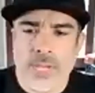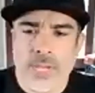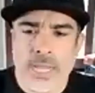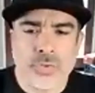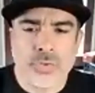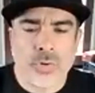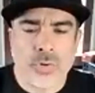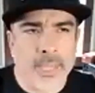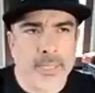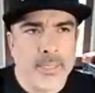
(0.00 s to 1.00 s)

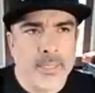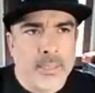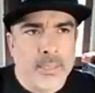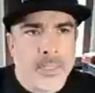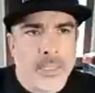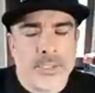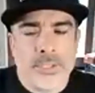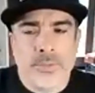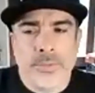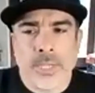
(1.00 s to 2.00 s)
tried uh,
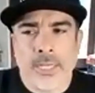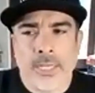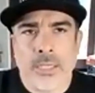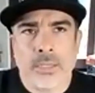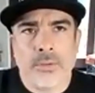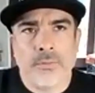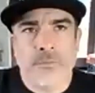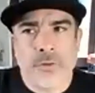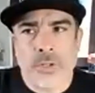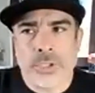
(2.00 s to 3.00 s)
doing any
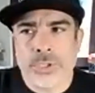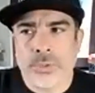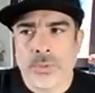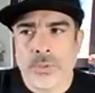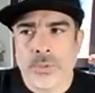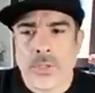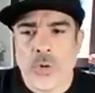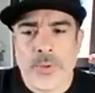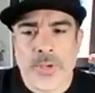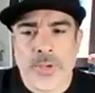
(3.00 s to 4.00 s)
virtual
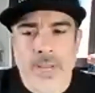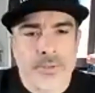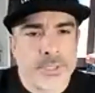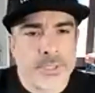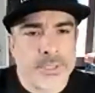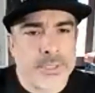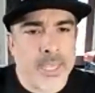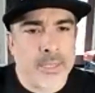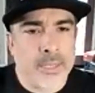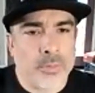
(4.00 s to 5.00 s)
open houses
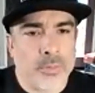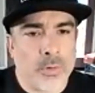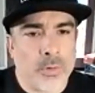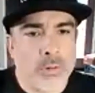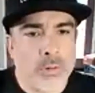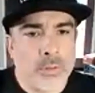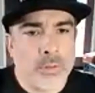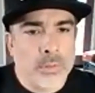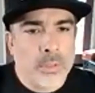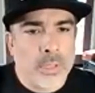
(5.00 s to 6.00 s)
yet or
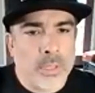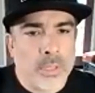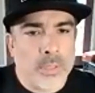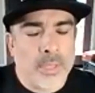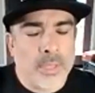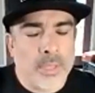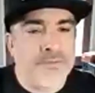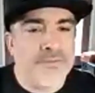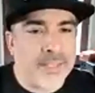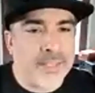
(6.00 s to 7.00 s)
uh,
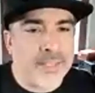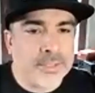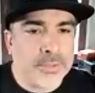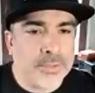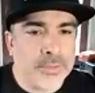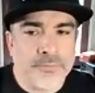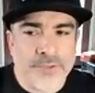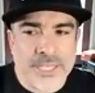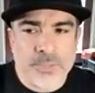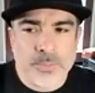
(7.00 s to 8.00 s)
events through
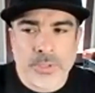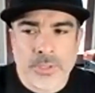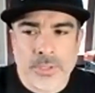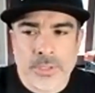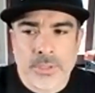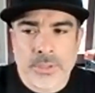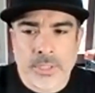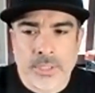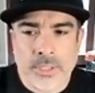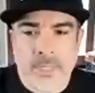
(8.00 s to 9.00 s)
Facebook
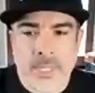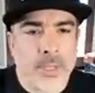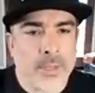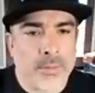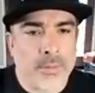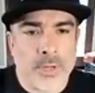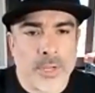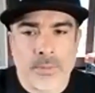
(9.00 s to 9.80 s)
in that way, or no?